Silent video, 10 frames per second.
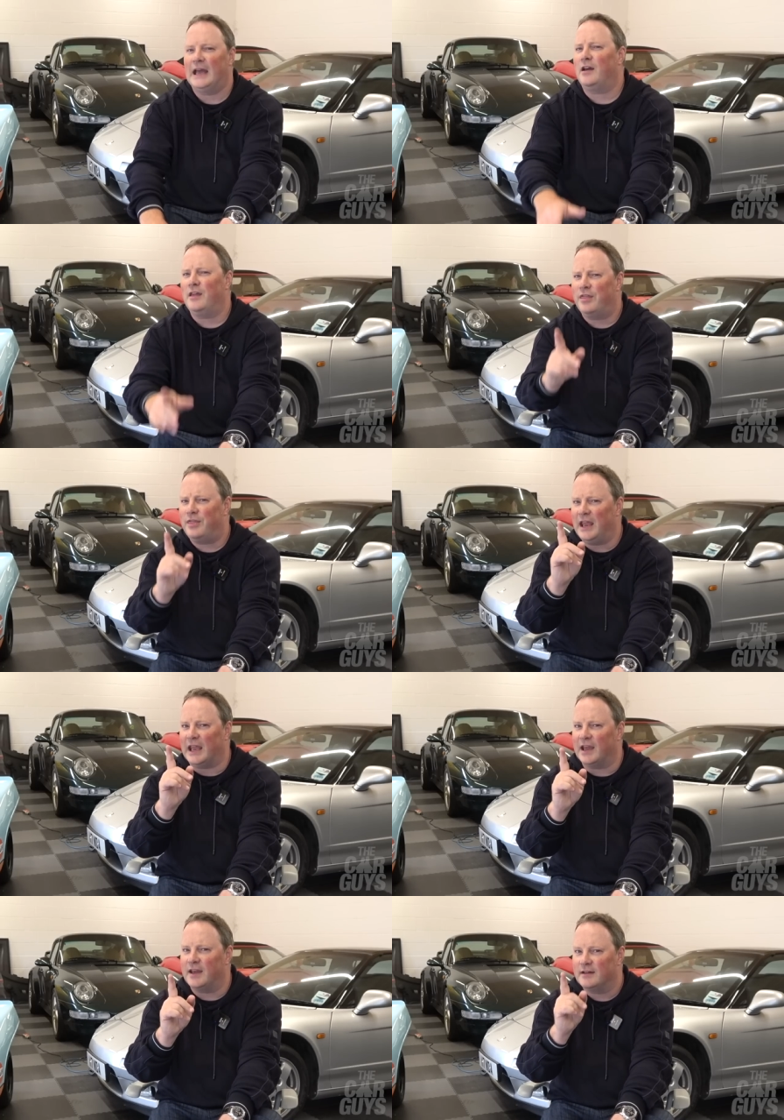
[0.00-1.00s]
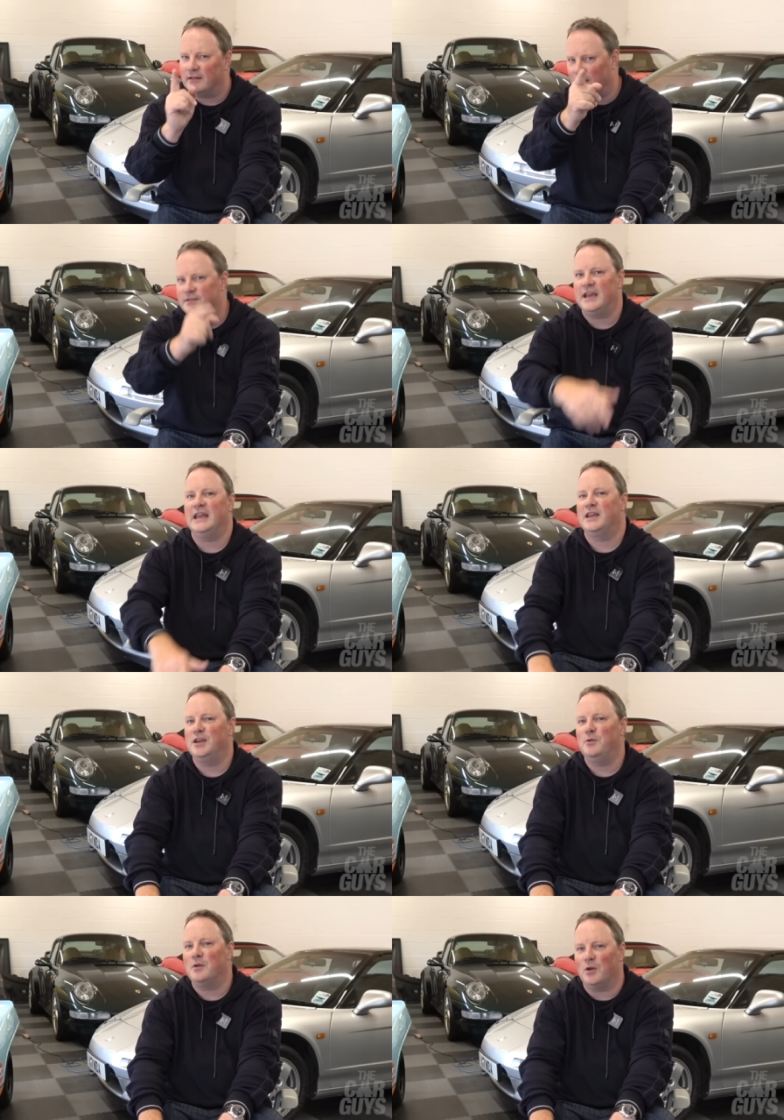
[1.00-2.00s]
and I think I'll take
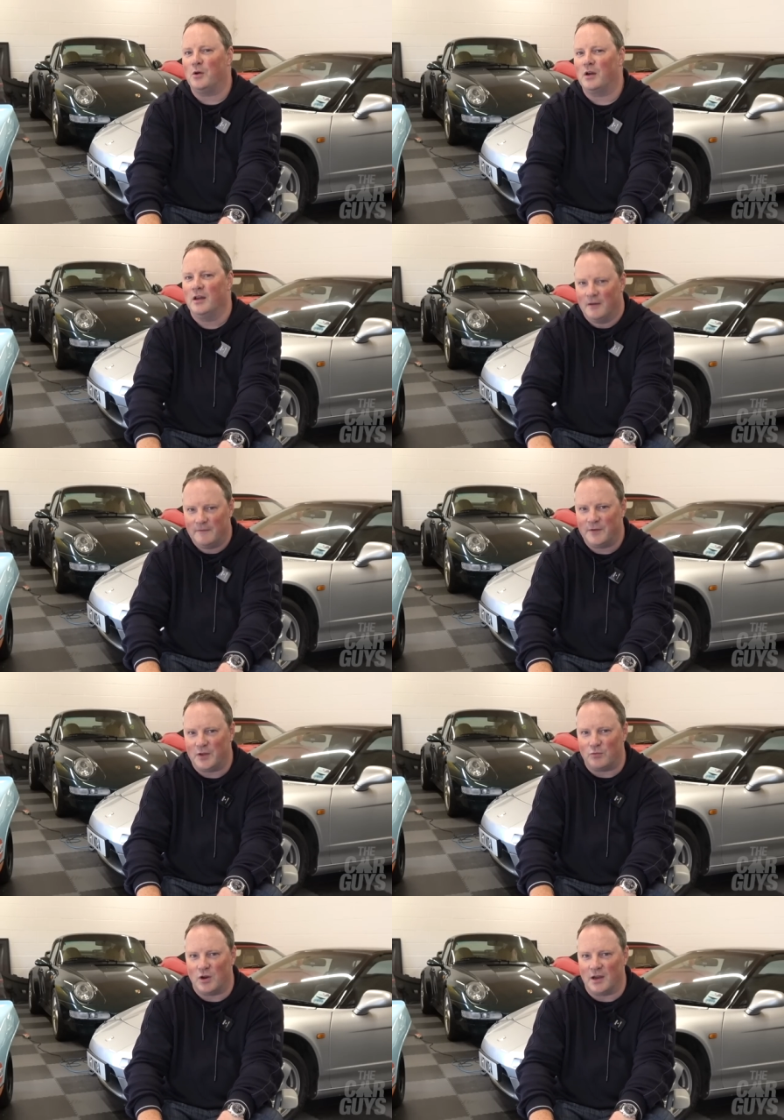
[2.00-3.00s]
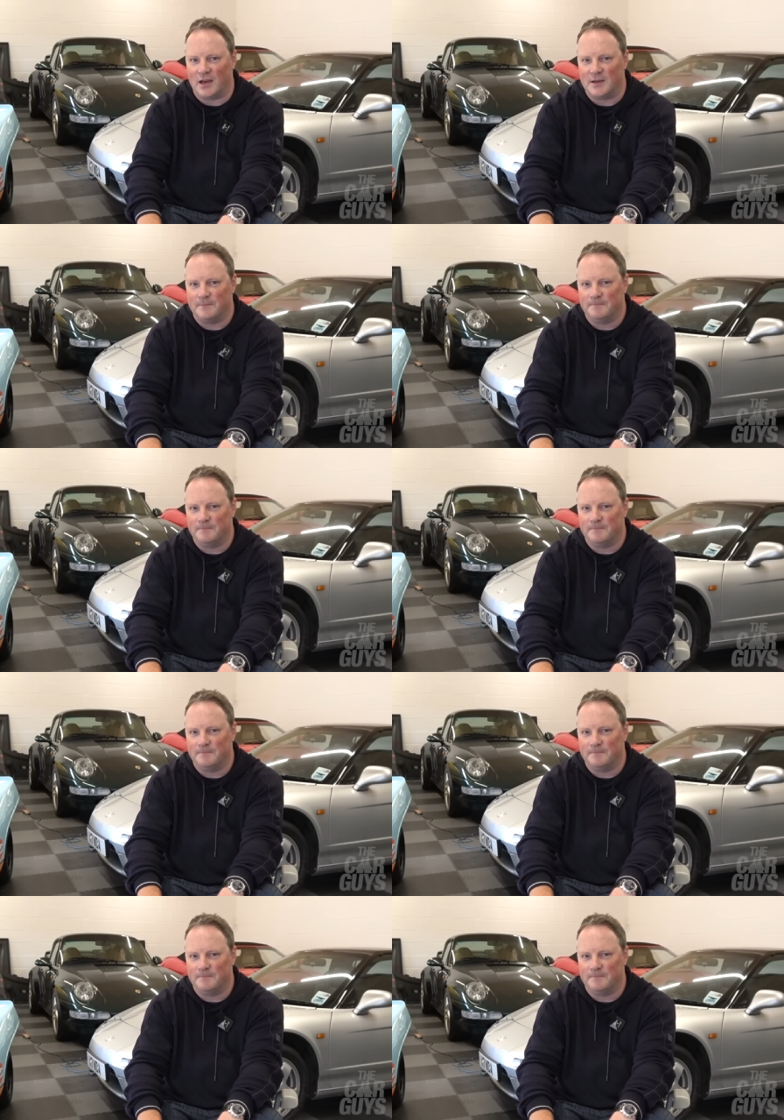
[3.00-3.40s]
you along for the ride.